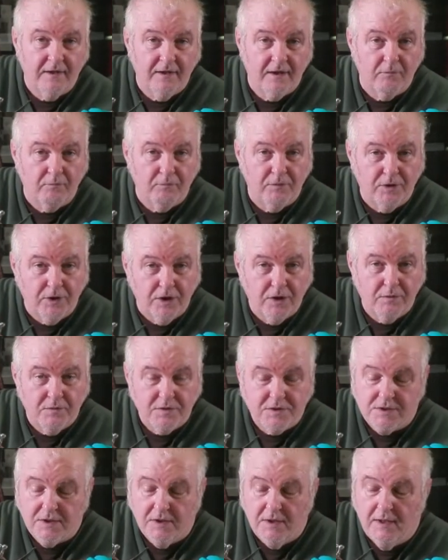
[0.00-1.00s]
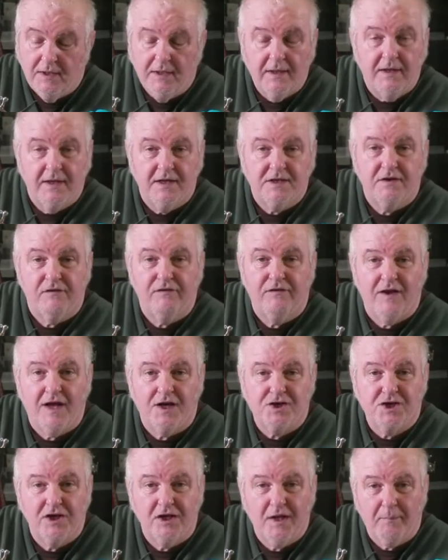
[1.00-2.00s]
that we use, is a
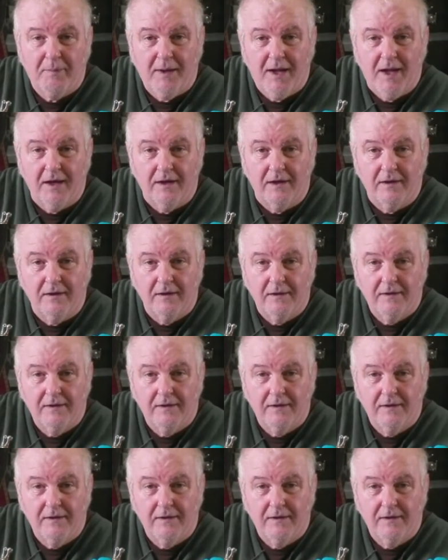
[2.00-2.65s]
flash in the pan.